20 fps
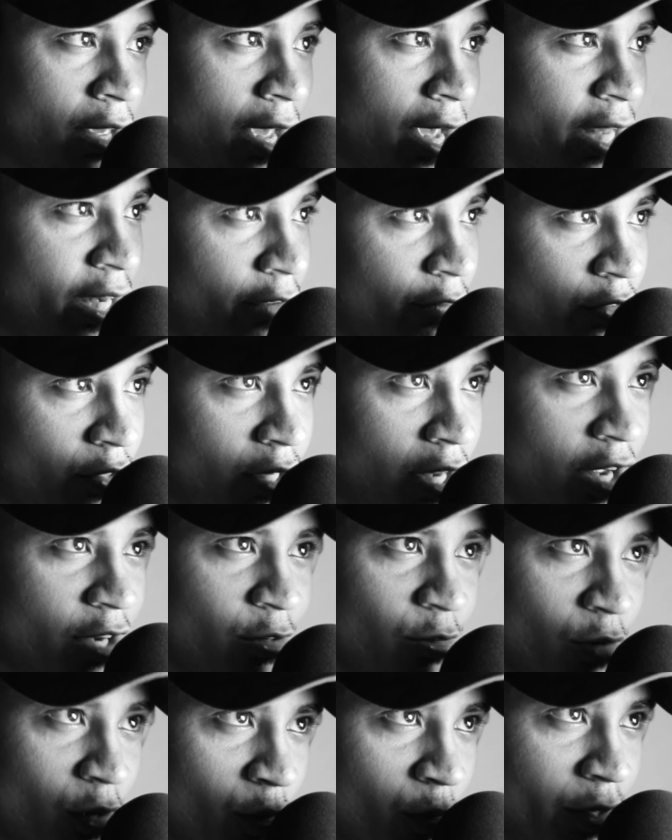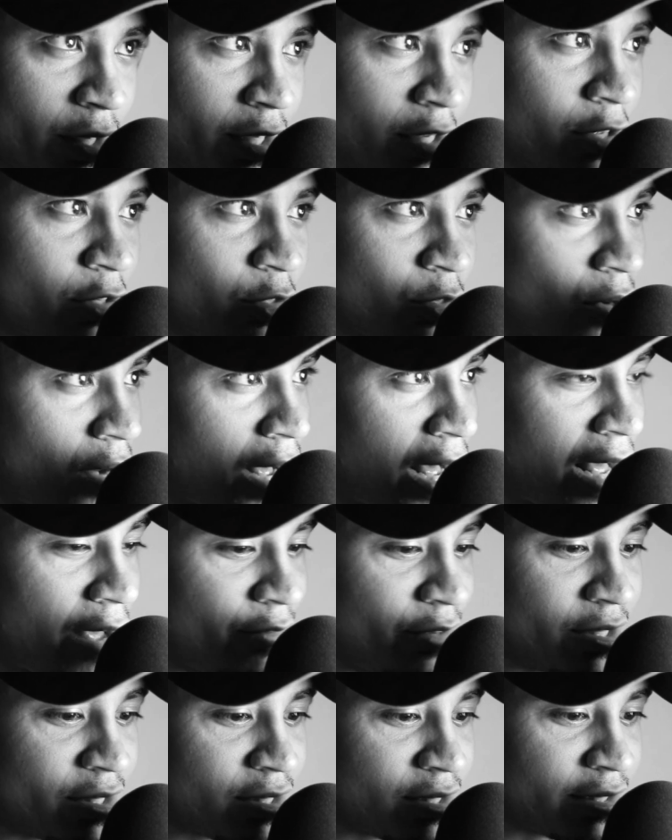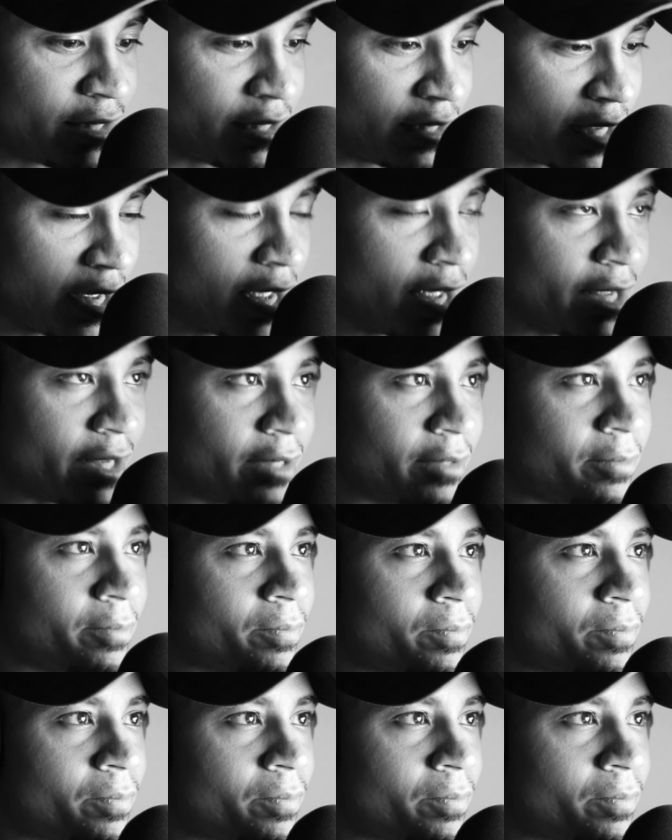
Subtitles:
And if you're not growing, you're obviously dying.